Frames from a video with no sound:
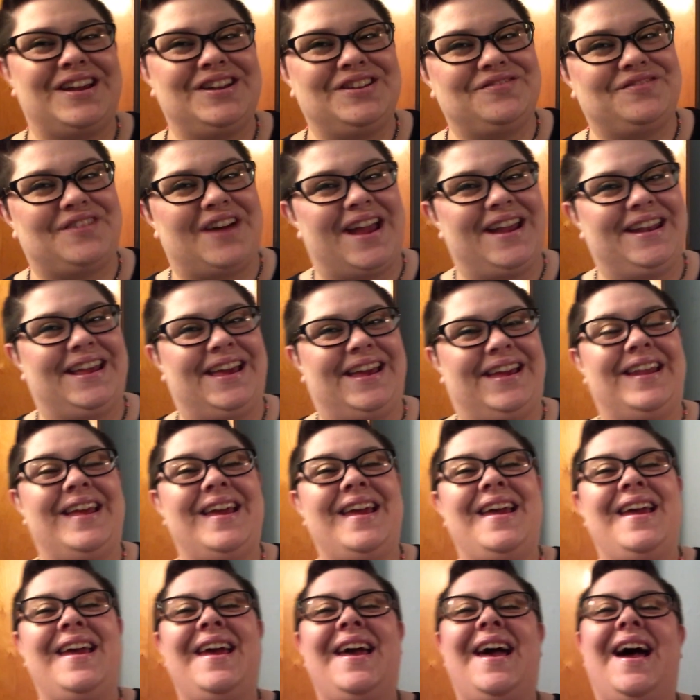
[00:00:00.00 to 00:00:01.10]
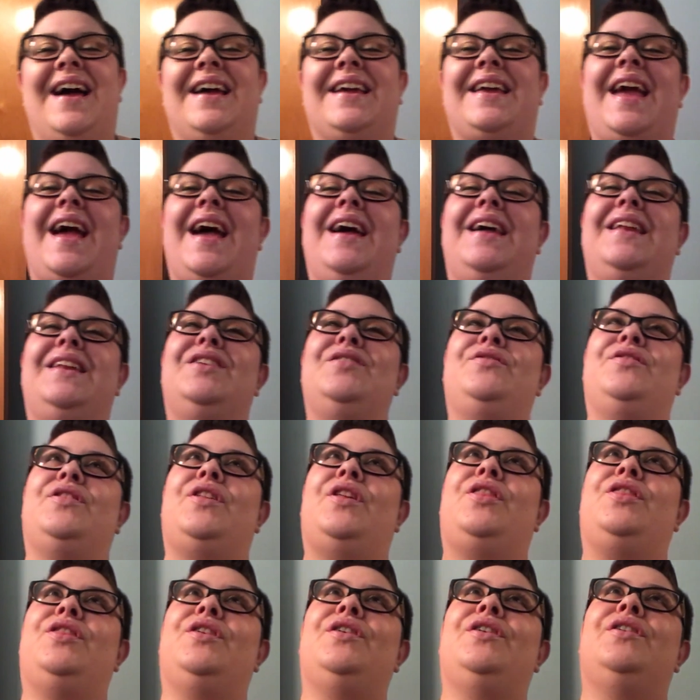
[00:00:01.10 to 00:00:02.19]
to find it. Again, for
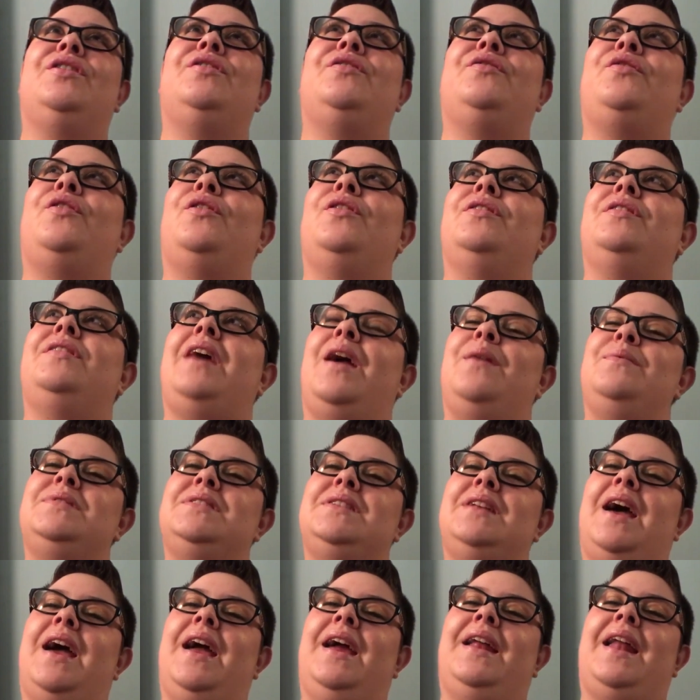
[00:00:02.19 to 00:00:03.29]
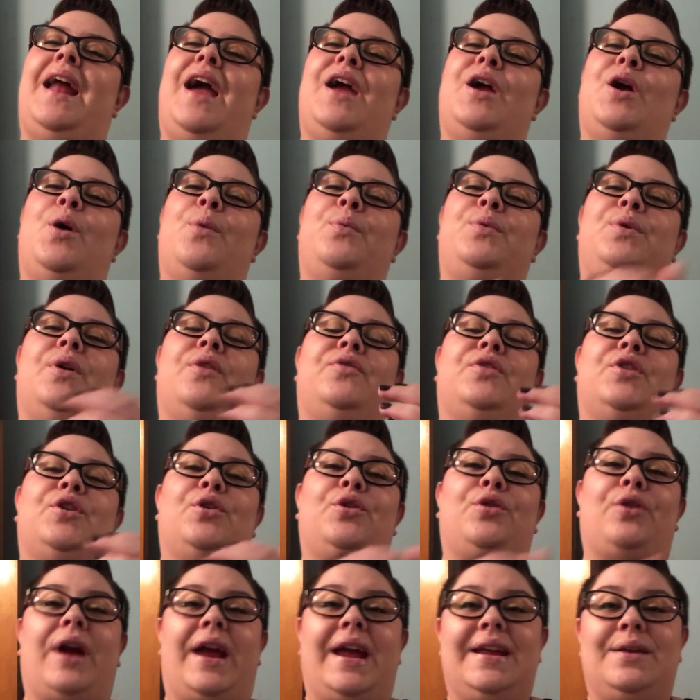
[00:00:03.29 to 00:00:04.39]
the third or fourth time tonight, I hope you have a
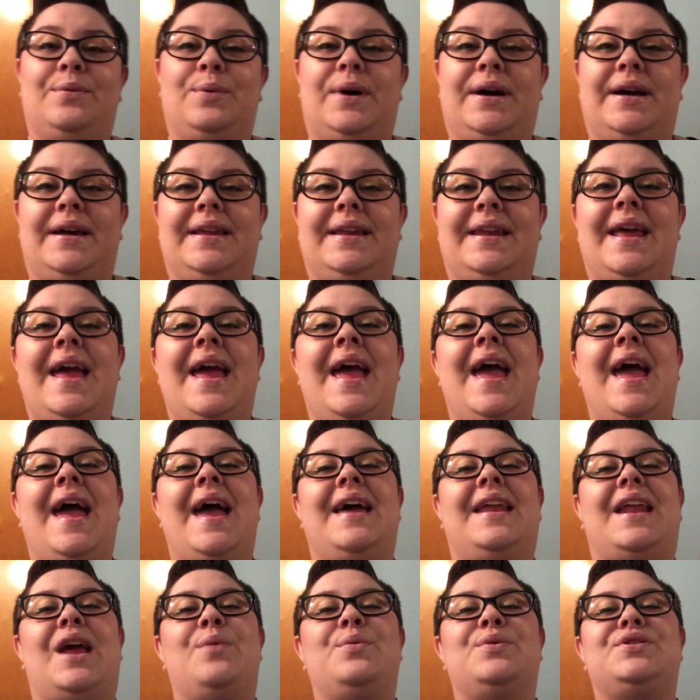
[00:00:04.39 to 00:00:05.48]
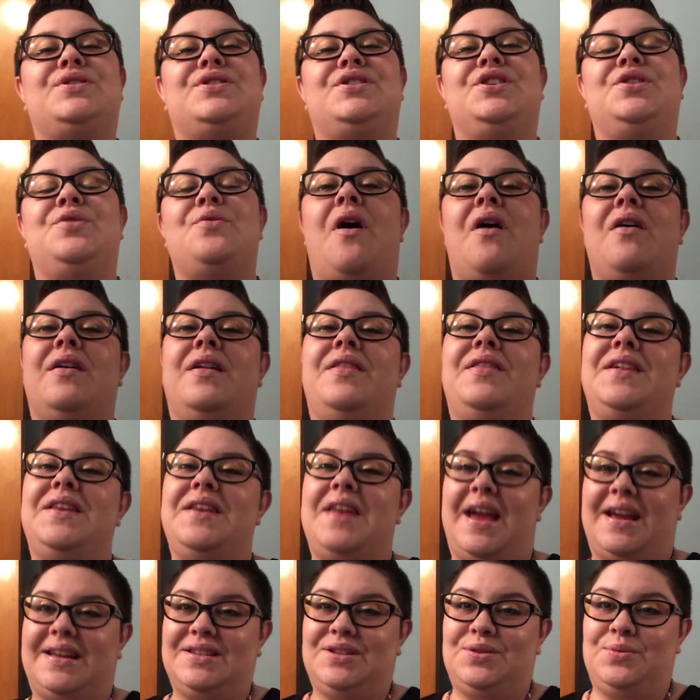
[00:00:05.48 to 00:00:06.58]
great one, and I will see you all on the
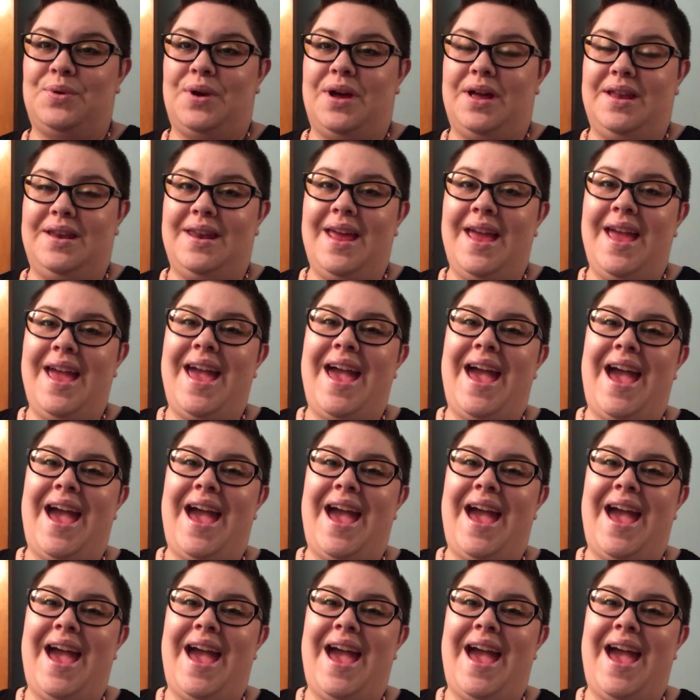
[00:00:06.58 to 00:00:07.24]
next one.